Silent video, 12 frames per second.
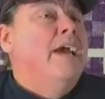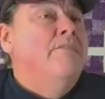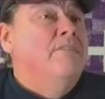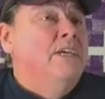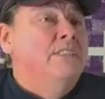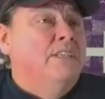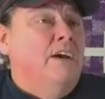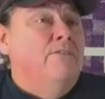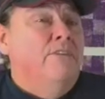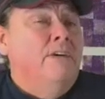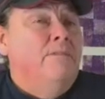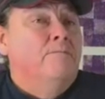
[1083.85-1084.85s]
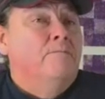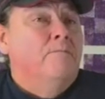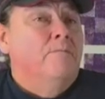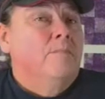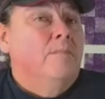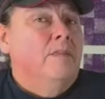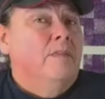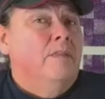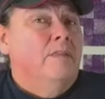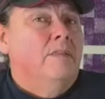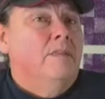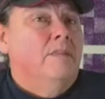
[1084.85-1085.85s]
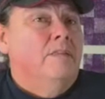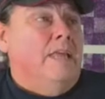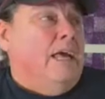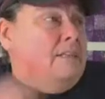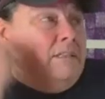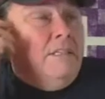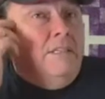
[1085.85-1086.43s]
envious of, then